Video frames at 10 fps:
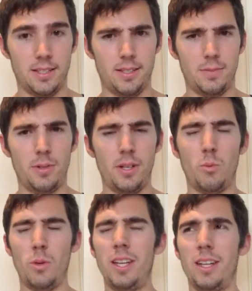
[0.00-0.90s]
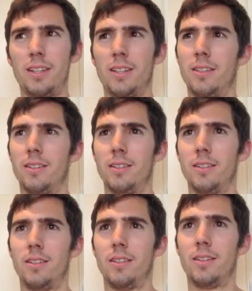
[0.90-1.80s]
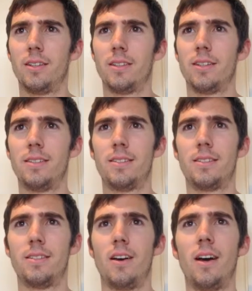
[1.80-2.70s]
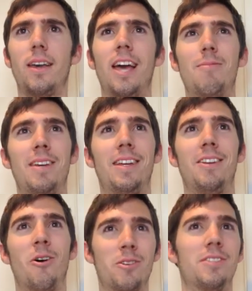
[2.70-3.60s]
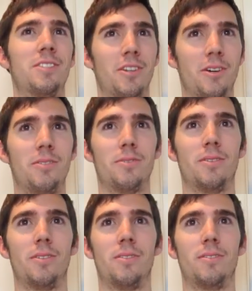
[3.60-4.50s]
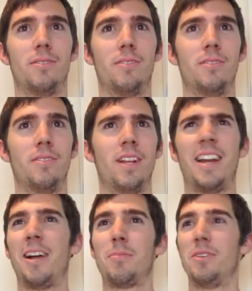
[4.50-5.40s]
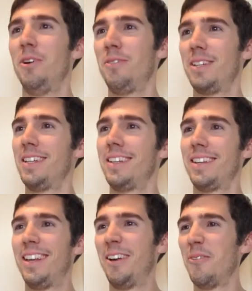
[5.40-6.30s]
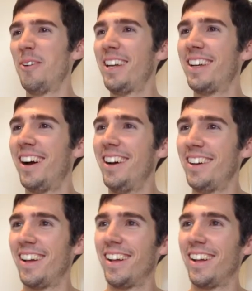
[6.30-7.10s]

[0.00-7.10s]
It's pretty weird, because I came here not to surf and ended up surfing. Weird, huh?